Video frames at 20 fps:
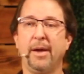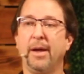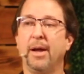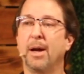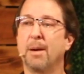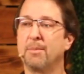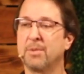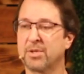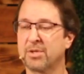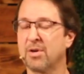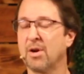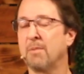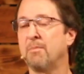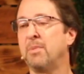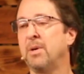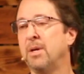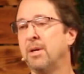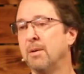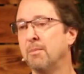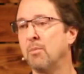And I'm going to
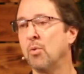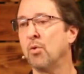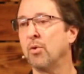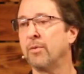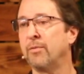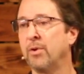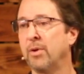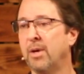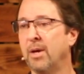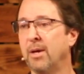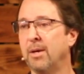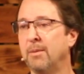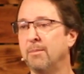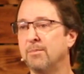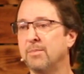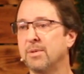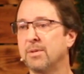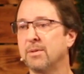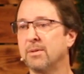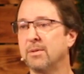start being at more of your
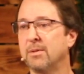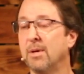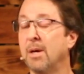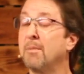games.